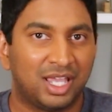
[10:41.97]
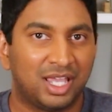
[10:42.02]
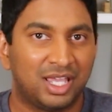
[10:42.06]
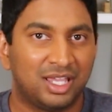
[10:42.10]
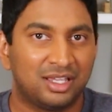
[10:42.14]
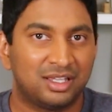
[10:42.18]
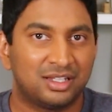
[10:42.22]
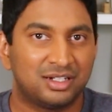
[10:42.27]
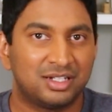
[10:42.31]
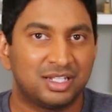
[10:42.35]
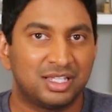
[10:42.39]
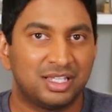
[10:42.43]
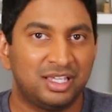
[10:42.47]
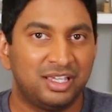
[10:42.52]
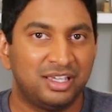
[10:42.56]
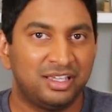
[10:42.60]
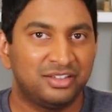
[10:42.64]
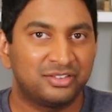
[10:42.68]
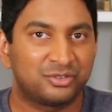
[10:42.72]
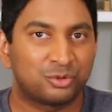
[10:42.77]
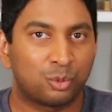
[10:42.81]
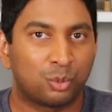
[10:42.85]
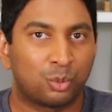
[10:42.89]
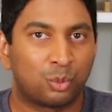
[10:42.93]
and
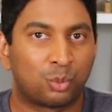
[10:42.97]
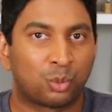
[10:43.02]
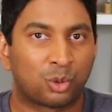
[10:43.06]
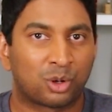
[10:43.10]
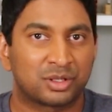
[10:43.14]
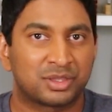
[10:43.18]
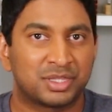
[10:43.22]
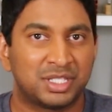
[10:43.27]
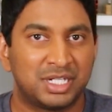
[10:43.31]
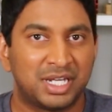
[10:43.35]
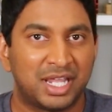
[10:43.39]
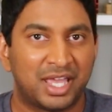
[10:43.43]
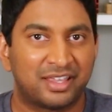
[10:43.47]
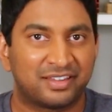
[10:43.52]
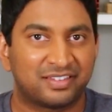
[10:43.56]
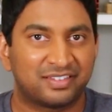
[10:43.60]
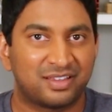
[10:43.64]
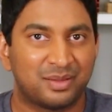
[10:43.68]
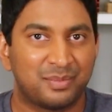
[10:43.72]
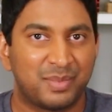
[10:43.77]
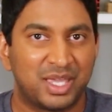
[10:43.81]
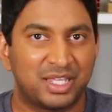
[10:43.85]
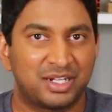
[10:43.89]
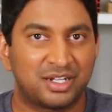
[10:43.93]
he's worth an
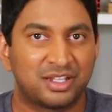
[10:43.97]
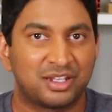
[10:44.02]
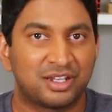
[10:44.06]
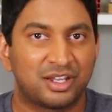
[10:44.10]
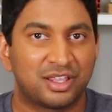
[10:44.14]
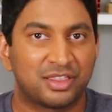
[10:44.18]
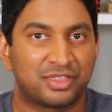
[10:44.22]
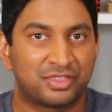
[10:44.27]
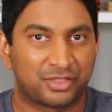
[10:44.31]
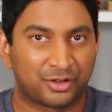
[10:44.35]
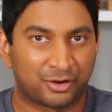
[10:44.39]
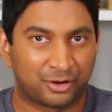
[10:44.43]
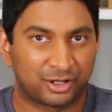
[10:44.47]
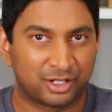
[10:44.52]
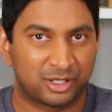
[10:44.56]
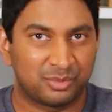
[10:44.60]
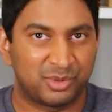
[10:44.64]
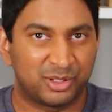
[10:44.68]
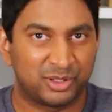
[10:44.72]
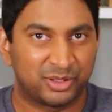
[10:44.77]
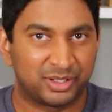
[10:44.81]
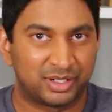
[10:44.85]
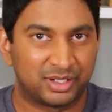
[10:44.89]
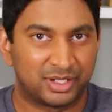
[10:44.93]
estimated $30
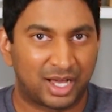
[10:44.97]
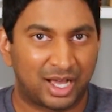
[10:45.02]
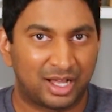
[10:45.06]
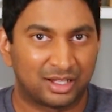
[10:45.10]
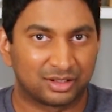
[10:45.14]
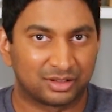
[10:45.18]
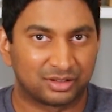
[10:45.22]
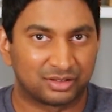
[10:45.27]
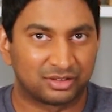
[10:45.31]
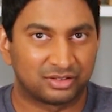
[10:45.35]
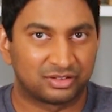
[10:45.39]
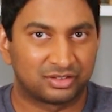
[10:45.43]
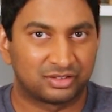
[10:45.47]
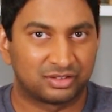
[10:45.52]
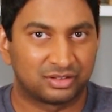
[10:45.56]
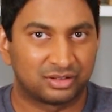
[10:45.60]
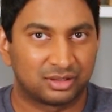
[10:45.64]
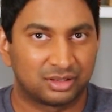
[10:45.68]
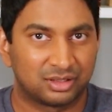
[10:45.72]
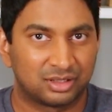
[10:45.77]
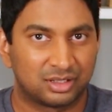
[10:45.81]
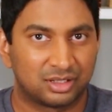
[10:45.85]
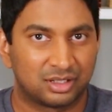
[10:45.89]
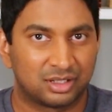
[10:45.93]
million.
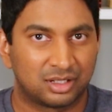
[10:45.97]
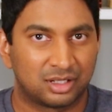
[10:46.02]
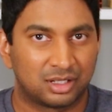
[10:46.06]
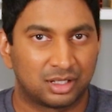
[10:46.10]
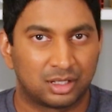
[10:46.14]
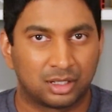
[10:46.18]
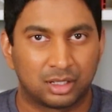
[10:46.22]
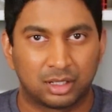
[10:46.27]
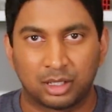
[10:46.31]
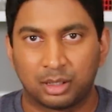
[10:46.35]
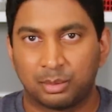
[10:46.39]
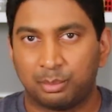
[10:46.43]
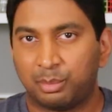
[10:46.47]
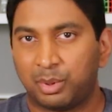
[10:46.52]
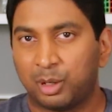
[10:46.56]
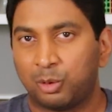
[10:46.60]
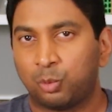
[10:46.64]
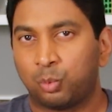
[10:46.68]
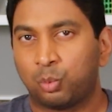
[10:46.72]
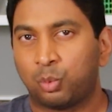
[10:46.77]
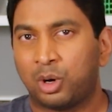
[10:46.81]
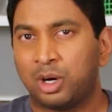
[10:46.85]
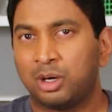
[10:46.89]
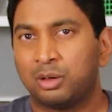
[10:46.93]

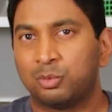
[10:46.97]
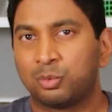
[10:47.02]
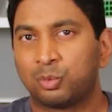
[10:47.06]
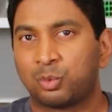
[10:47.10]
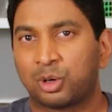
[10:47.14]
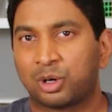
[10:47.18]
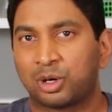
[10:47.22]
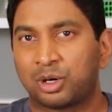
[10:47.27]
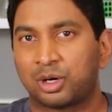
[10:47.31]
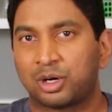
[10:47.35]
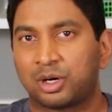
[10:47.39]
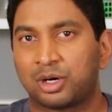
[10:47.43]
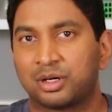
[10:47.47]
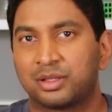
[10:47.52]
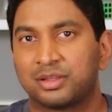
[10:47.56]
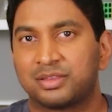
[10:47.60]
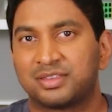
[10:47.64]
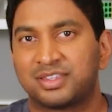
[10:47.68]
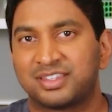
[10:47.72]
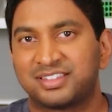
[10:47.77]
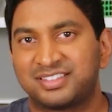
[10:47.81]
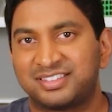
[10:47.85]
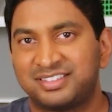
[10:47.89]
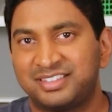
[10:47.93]
But what were
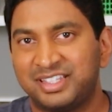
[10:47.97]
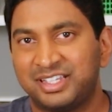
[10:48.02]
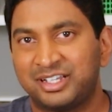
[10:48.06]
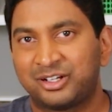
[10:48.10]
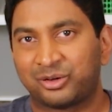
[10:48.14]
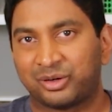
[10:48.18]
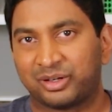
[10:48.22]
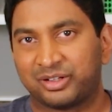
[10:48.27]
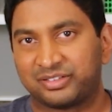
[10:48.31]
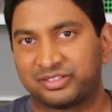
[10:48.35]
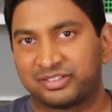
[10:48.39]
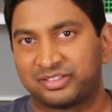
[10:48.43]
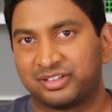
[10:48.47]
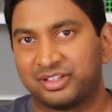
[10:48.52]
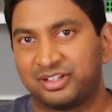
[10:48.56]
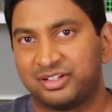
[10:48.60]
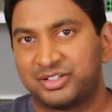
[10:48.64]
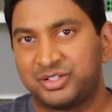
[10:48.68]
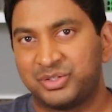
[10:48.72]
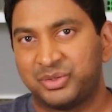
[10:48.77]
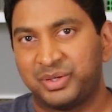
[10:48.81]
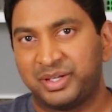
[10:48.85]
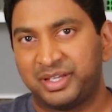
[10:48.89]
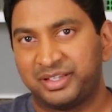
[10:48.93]
the secrets
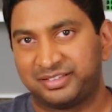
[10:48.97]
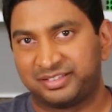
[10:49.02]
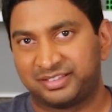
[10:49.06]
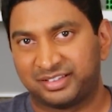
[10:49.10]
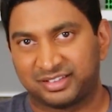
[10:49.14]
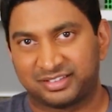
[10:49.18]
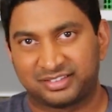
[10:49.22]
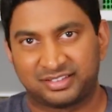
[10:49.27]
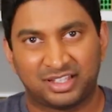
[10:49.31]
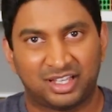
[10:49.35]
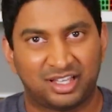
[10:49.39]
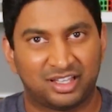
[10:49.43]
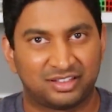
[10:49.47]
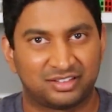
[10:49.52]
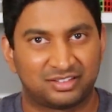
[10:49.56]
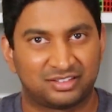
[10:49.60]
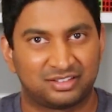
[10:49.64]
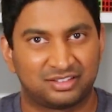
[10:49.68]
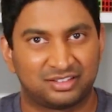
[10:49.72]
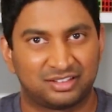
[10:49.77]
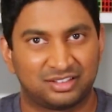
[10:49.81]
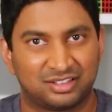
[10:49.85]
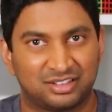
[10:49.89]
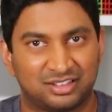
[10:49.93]
to his
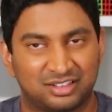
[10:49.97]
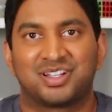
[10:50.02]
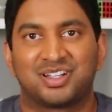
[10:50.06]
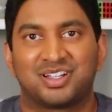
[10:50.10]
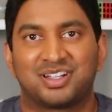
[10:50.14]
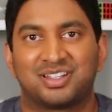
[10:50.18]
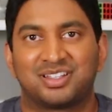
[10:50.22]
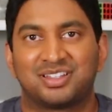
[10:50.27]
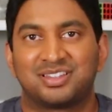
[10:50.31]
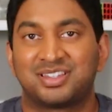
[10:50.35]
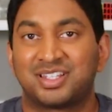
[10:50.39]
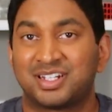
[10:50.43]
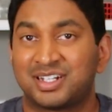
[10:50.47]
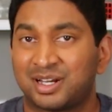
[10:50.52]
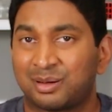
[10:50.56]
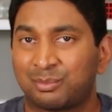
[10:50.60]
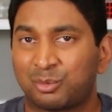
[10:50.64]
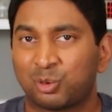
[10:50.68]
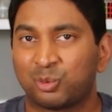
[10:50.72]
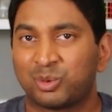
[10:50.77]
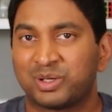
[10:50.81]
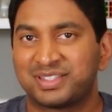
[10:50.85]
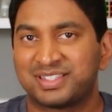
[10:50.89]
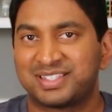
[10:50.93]
success? The
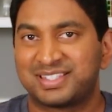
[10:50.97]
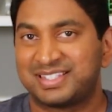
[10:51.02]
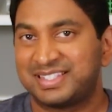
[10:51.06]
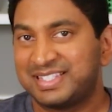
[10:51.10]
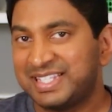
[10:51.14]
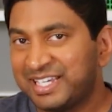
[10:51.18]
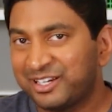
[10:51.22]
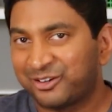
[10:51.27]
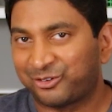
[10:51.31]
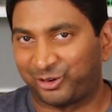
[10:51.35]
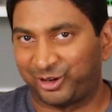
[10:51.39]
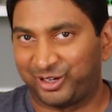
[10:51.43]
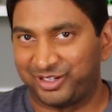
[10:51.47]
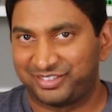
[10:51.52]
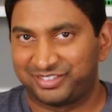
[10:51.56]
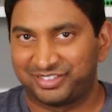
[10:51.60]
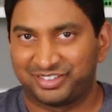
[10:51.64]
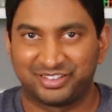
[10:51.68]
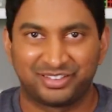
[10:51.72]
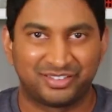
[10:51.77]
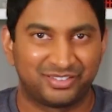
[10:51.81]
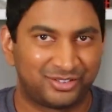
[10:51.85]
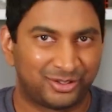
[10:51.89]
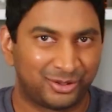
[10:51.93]
number one secret
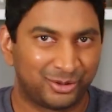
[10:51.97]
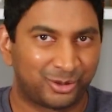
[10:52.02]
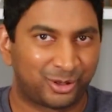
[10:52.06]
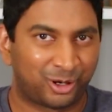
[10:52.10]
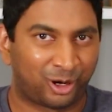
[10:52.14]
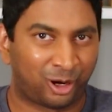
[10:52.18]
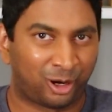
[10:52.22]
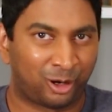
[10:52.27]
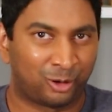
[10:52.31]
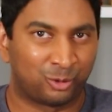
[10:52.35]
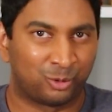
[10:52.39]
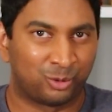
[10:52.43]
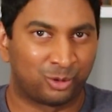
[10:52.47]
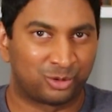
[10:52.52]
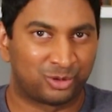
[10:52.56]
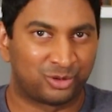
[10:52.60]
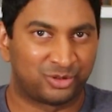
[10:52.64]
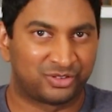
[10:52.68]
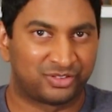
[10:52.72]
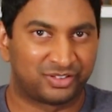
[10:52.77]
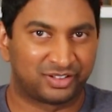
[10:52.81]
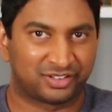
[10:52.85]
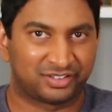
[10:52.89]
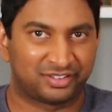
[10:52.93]
to Kurt
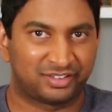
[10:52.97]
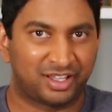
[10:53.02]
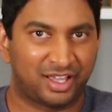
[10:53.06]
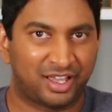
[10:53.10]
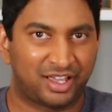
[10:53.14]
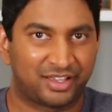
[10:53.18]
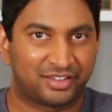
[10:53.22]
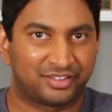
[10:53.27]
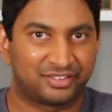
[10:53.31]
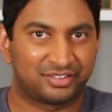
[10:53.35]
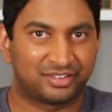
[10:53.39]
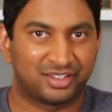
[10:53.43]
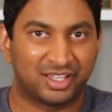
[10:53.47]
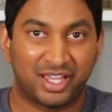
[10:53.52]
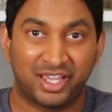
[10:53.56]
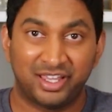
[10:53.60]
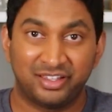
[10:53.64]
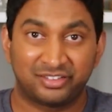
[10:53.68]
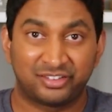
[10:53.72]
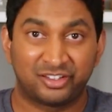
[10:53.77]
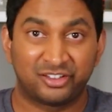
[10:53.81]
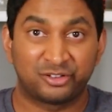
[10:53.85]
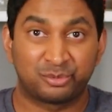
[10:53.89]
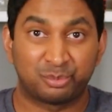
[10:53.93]
Warner's success
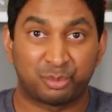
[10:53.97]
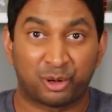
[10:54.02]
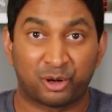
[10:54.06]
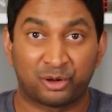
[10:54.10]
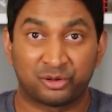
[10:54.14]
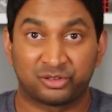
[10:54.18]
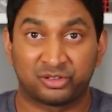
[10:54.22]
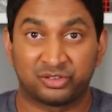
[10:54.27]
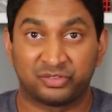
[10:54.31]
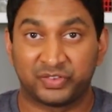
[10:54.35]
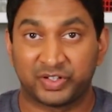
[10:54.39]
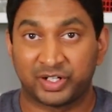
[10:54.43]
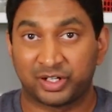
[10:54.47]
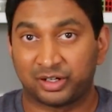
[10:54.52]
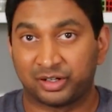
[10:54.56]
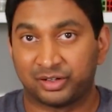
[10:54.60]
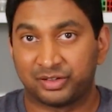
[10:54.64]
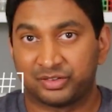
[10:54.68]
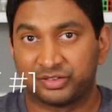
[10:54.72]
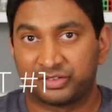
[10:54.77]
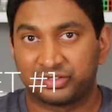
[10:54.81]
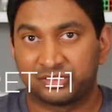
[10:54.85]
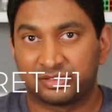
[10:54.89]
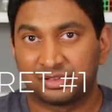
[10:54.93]
is his
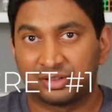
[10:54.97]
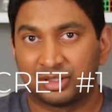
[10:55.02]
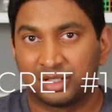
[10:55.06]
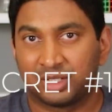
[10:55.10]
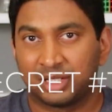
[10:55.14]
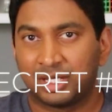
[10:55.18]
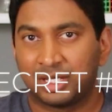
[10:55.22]
perseverance.